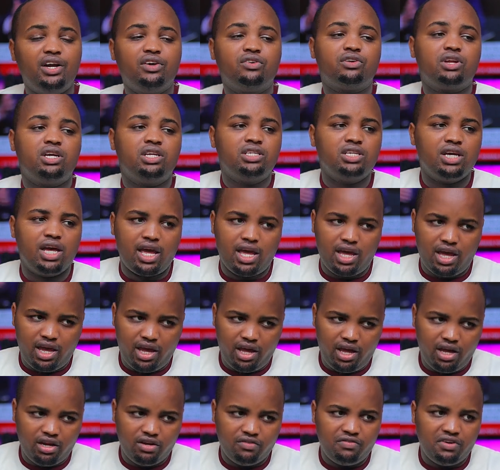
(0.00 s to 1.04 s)
accurate
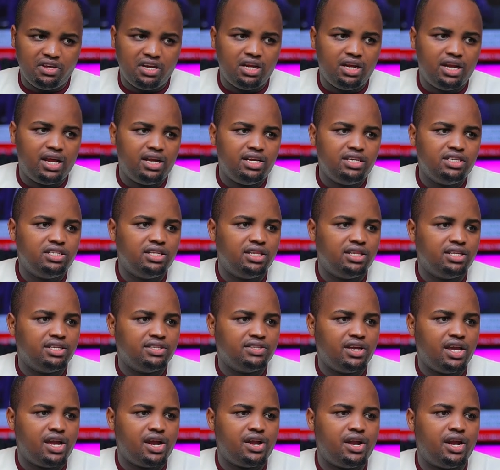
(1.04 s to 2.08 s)
and very nice in
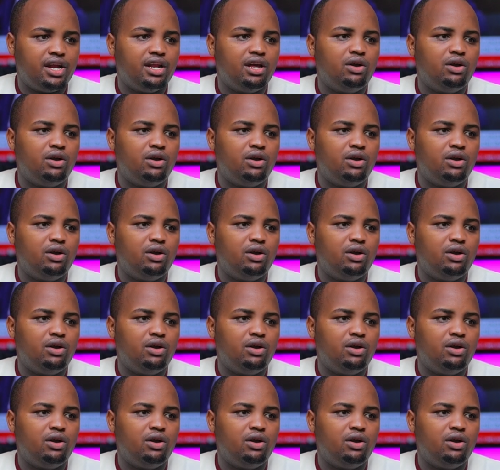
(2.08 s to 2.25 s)
this area.